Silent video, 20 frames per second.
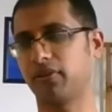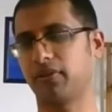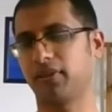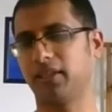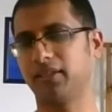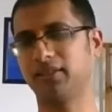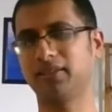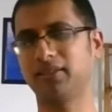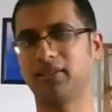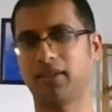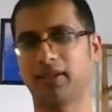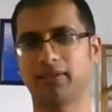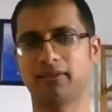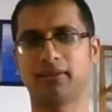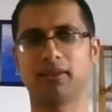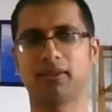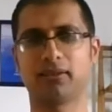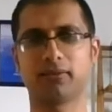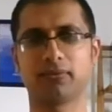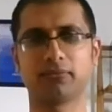this
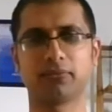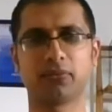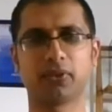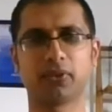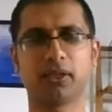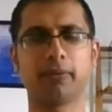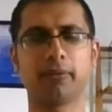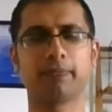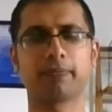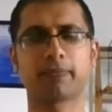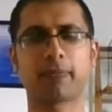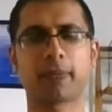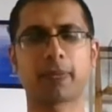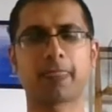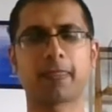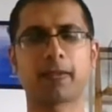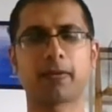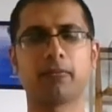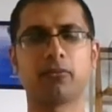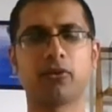side now. Okay.
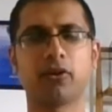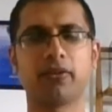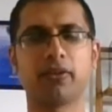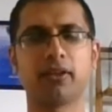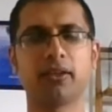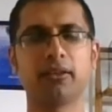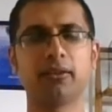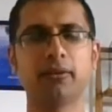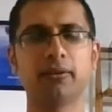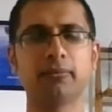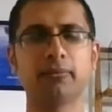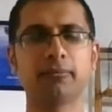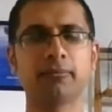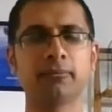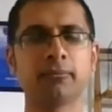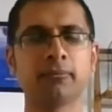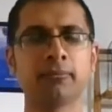Breathe in.